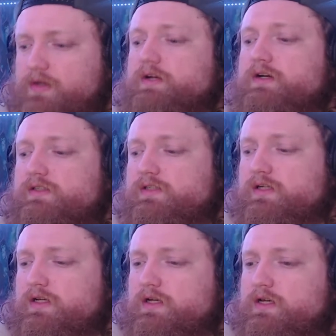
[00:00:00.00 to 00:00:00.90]

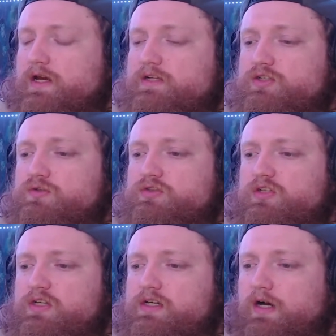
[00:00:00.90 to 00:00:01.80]
because it's
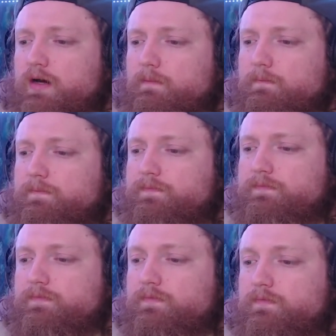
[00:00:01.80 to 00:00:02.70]
usually um,
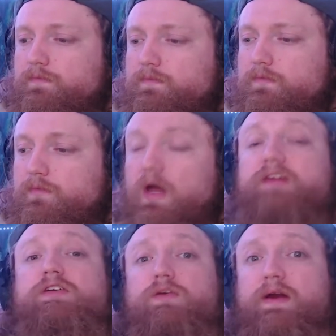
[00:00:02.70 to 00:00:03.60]

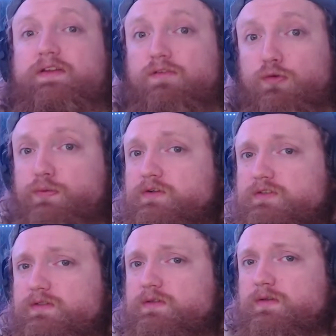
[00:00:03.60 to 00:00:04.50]
not the greatest
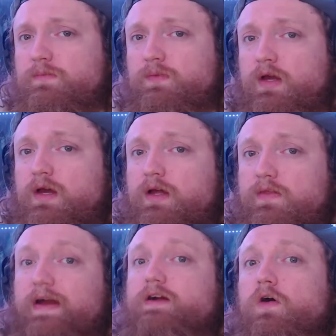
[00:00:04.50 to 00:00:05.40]
loopers
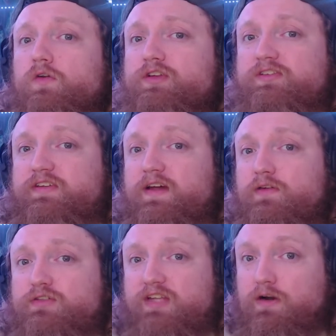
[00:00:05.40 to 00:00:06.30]
that call these
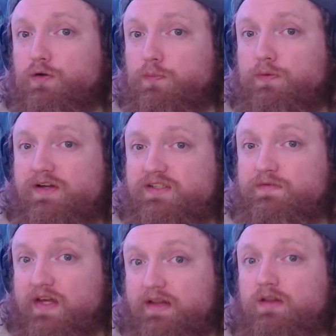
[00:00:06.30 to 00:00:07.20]
killers that are
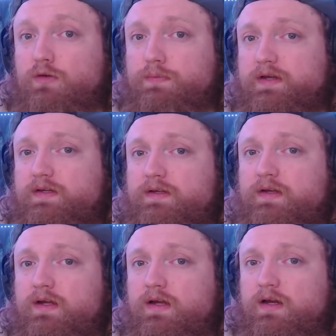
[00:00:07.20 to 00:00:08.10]
oppressive in looping
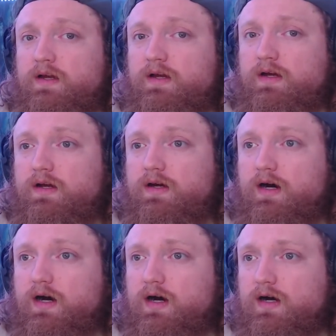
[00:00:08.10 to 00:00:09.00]

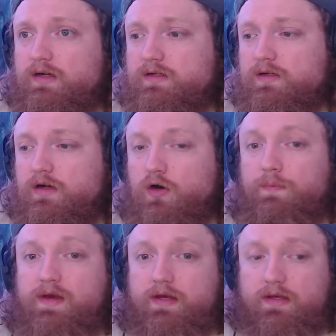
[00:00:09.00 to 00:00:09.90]
uh,
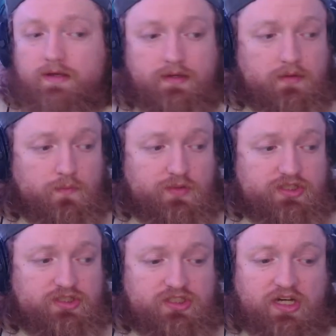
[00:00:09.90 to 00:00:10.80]
OP,
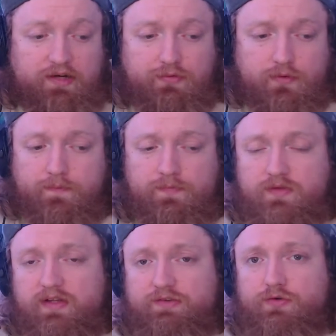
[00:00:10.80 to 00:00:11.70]
which is just not true.
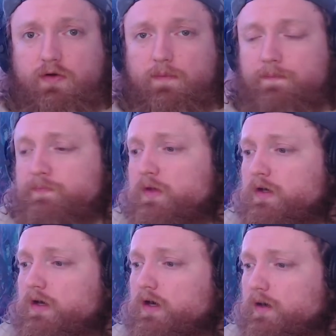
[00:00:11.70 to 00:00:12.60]
It's not true at all.
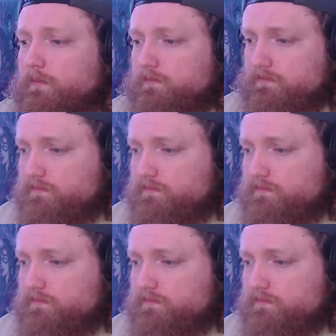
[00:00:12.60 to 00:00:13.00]
Um,